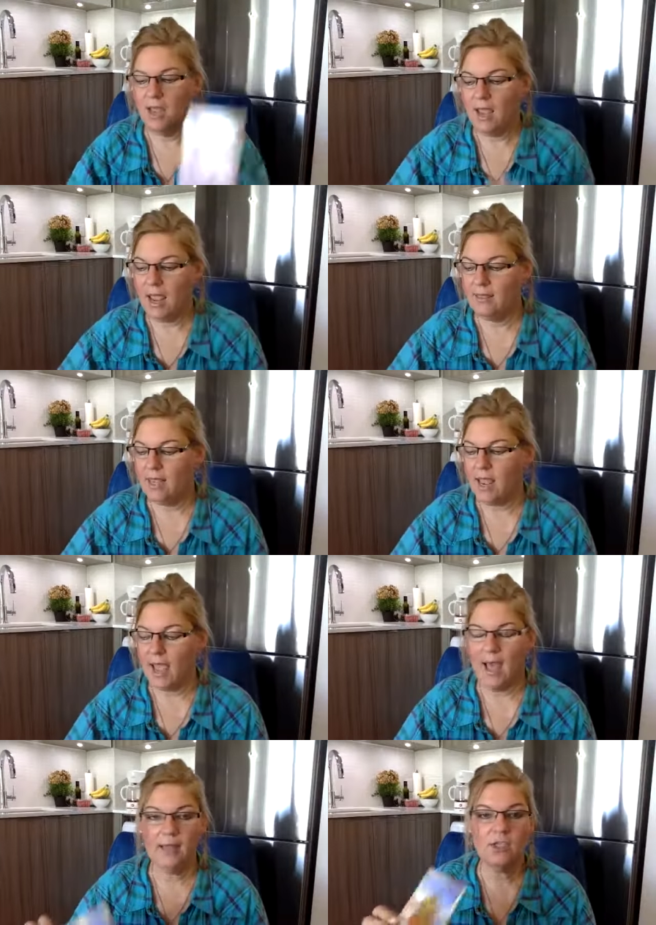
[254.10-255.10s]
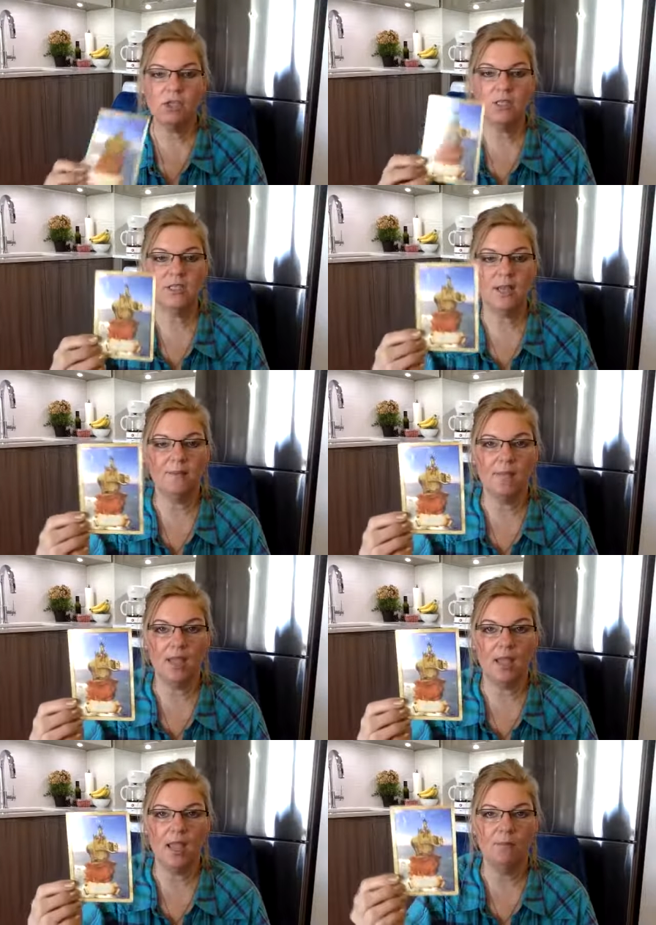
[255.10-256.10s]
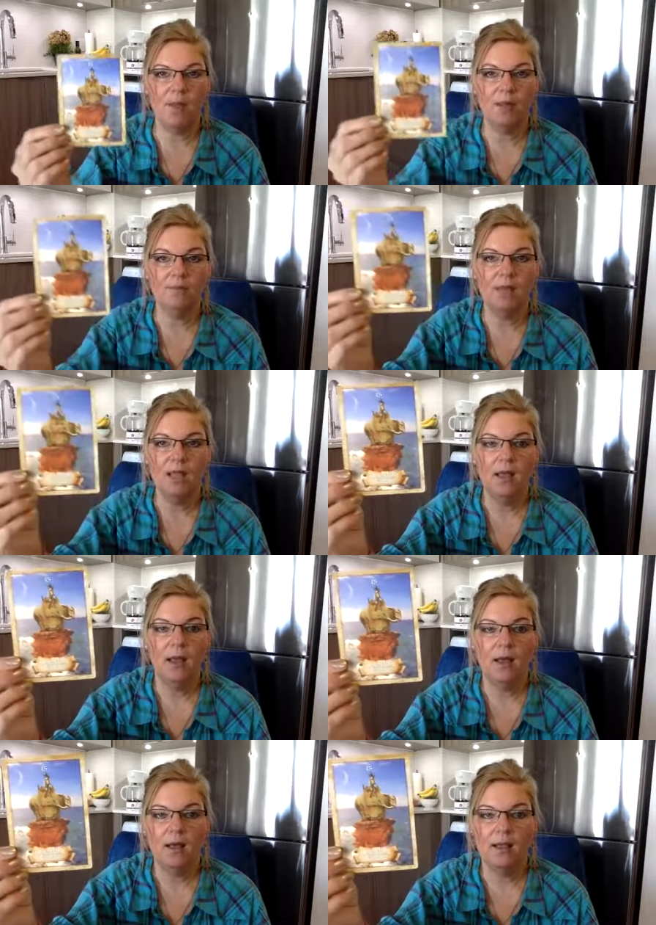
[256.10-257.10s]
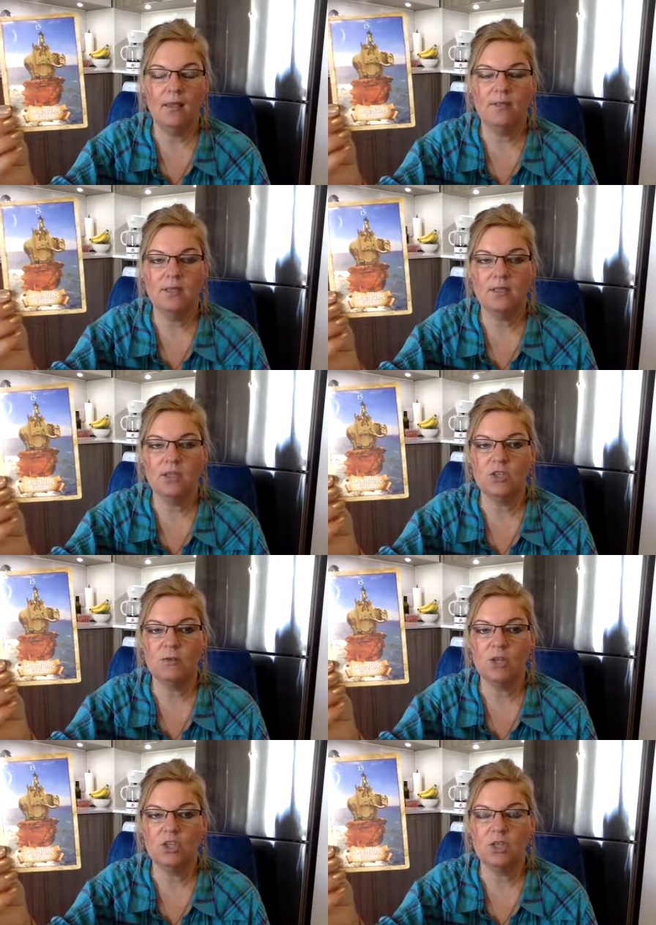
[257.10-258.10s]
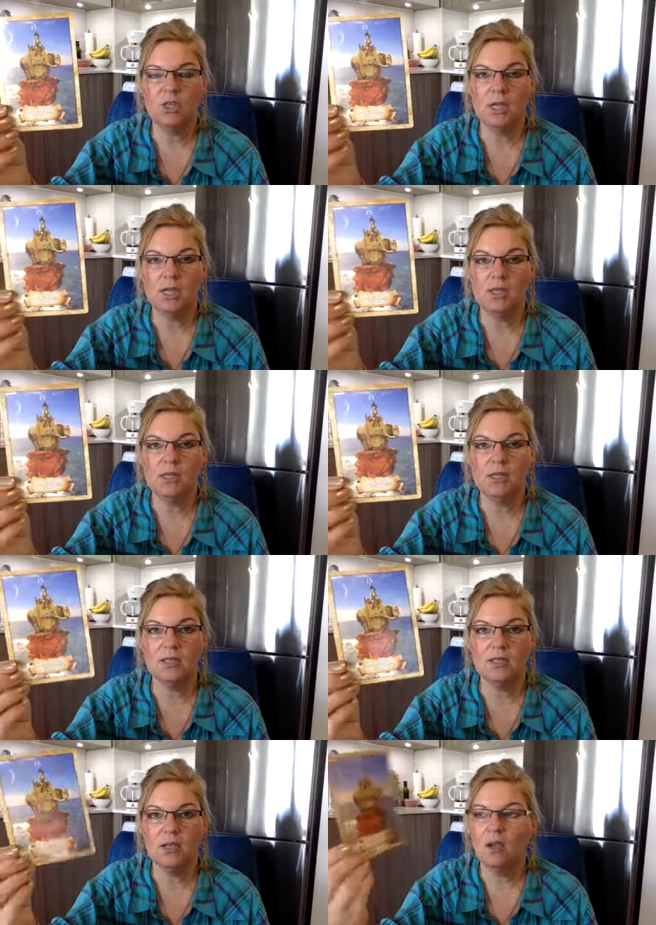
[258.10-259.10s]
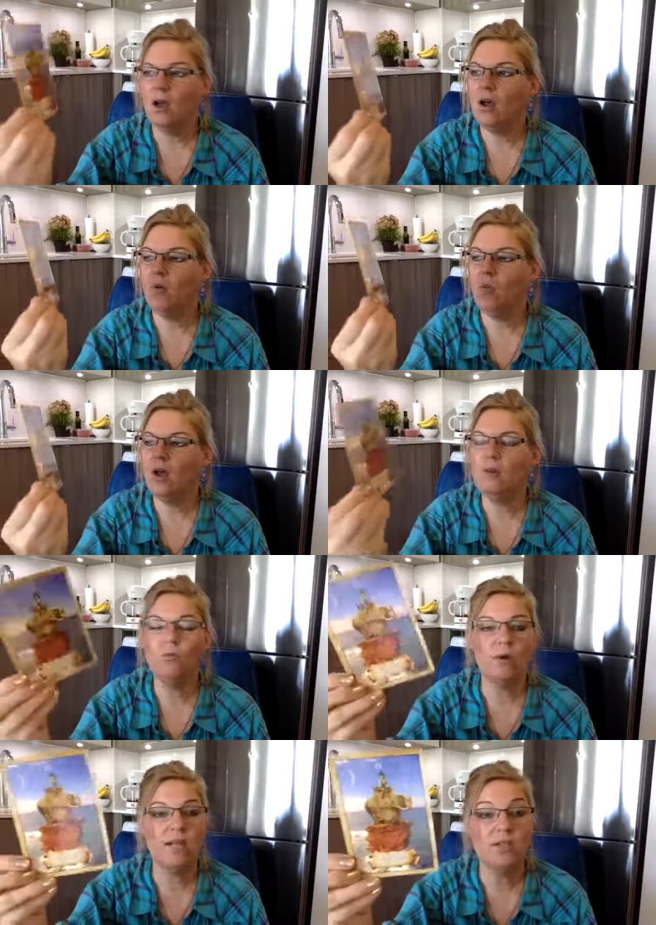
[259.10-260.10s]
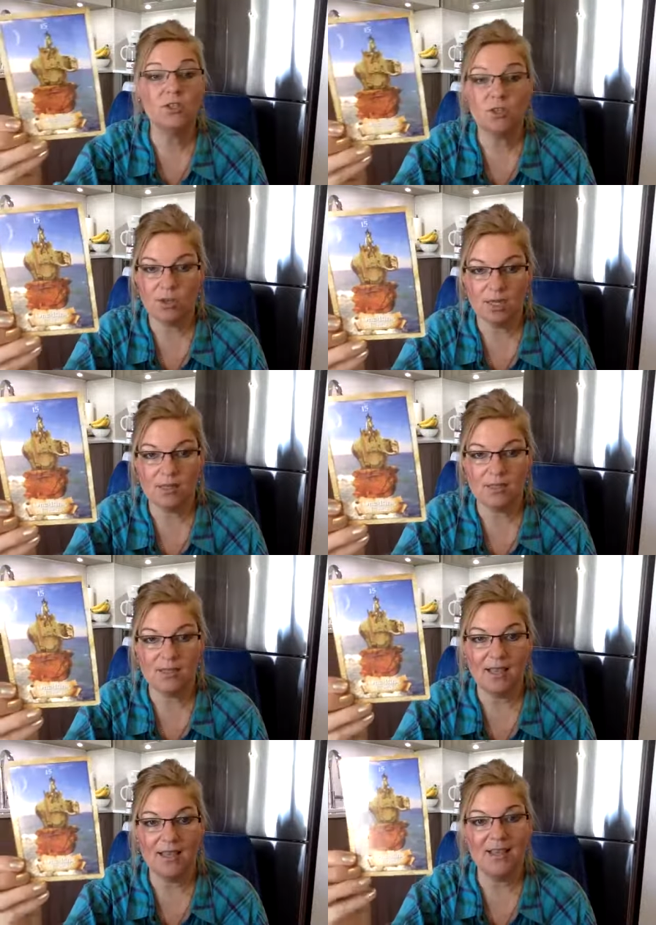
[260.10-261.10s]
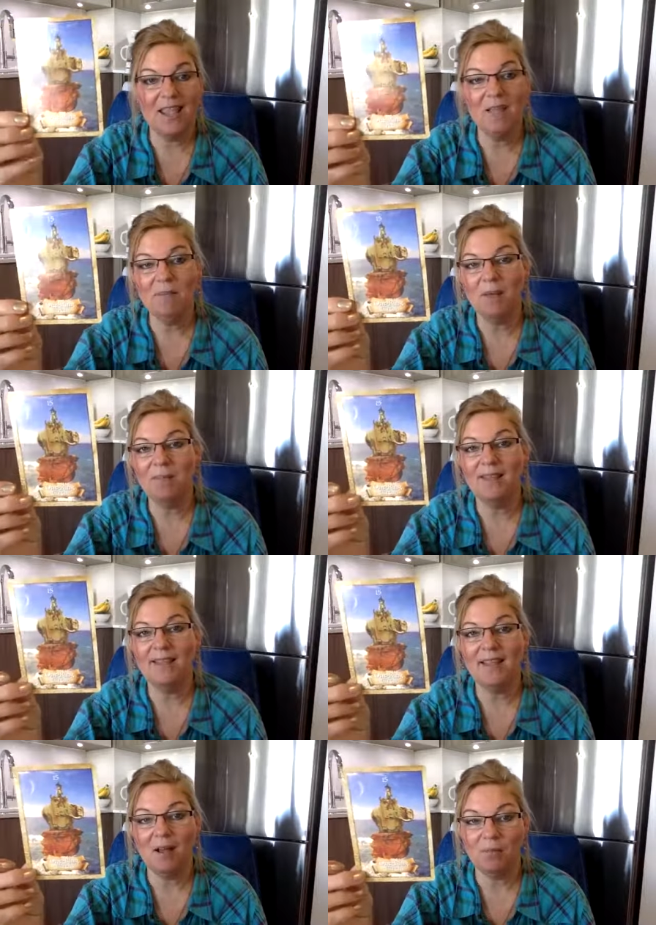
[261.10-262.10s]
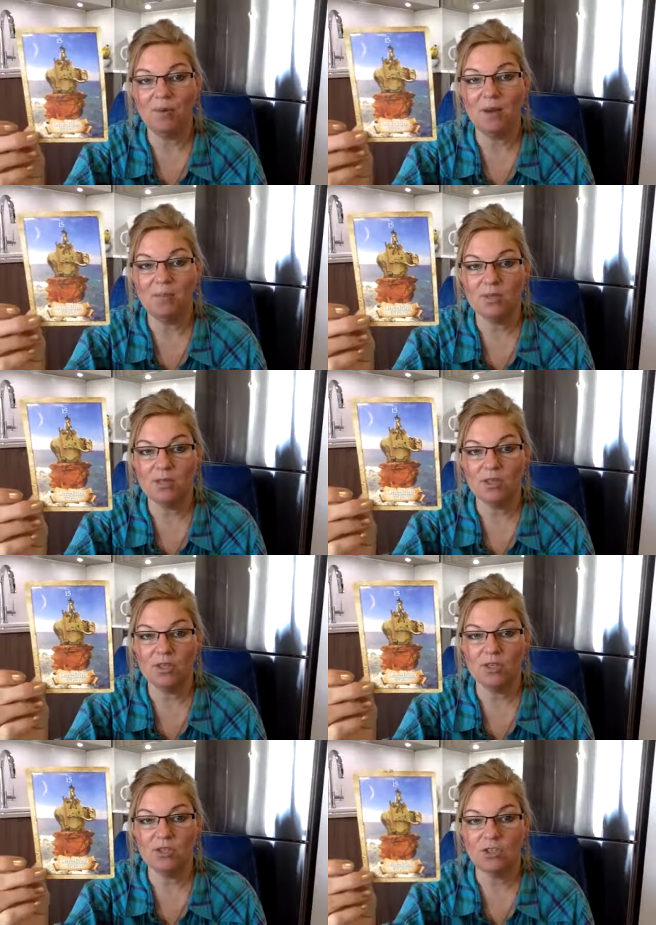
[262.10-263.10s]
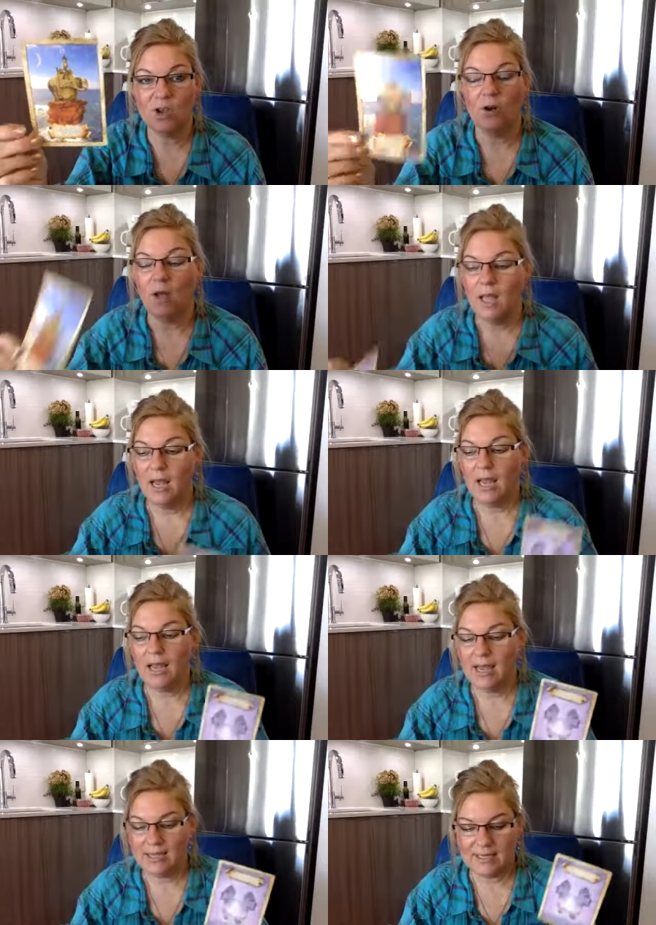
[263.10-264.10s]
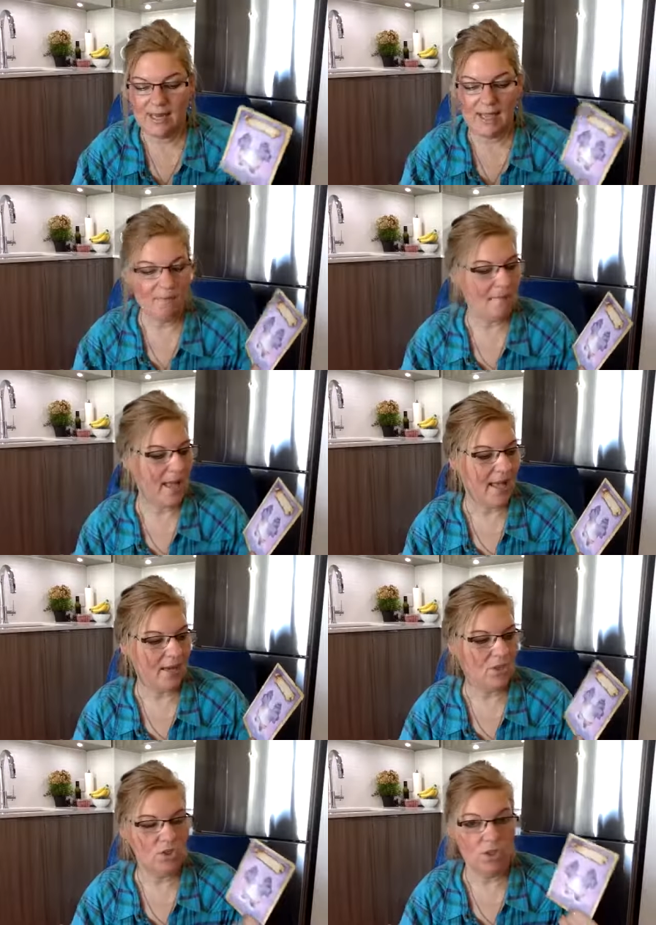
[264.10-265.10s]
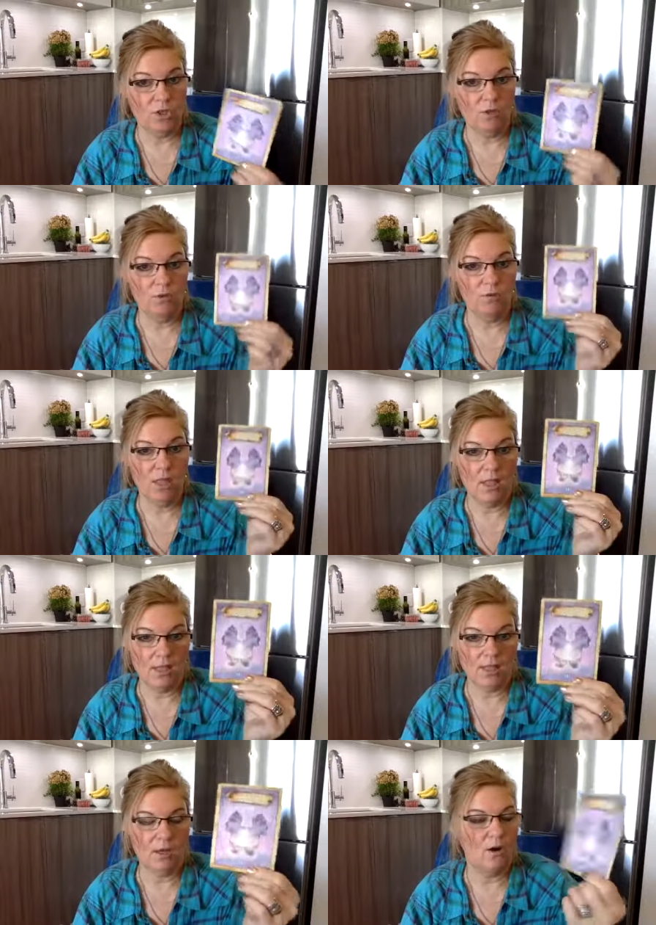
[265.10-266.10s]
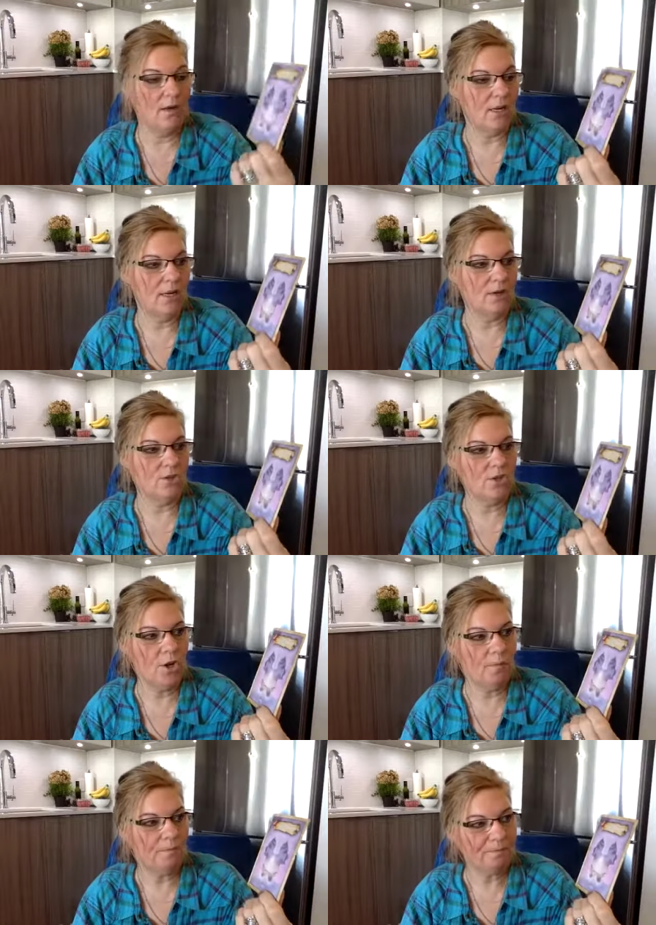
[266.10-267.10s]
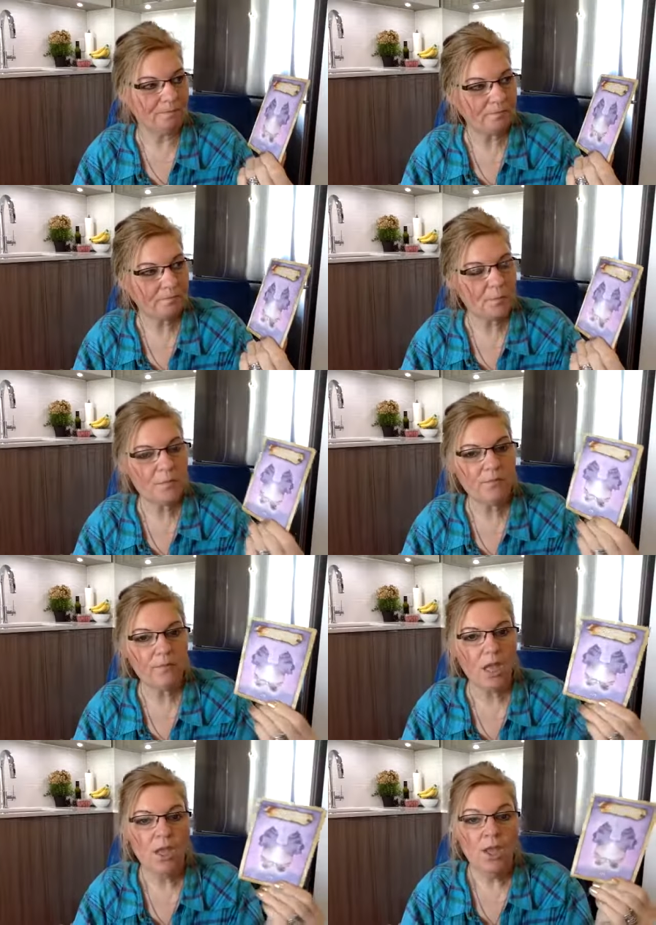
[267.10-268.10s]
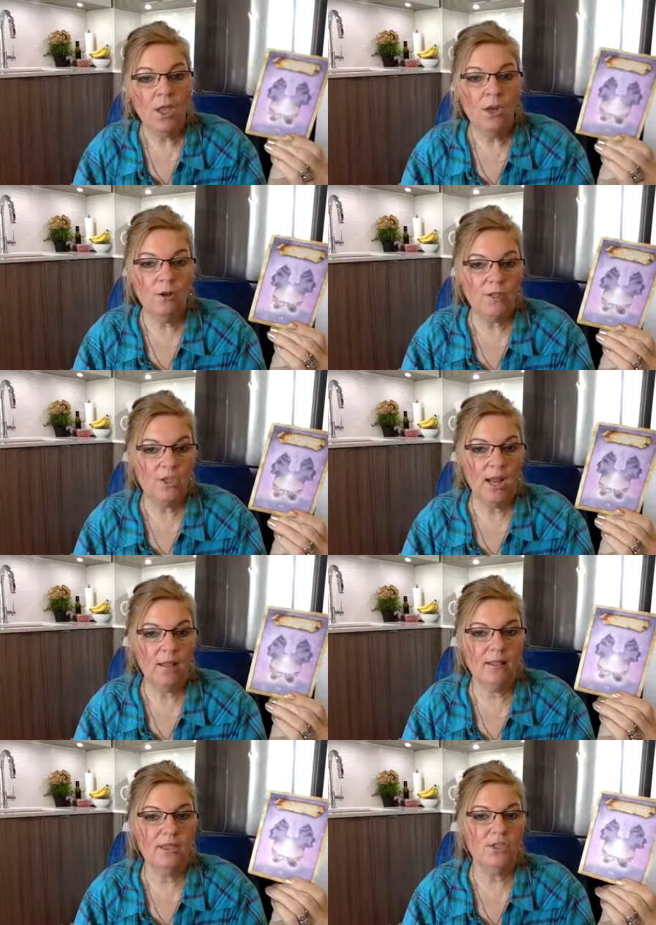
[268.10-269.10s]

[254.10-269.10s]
and the action step that came up uh, in this situation is one ring circus and it came up in the upright position. So let's get back to this card here. So, you know, the challenge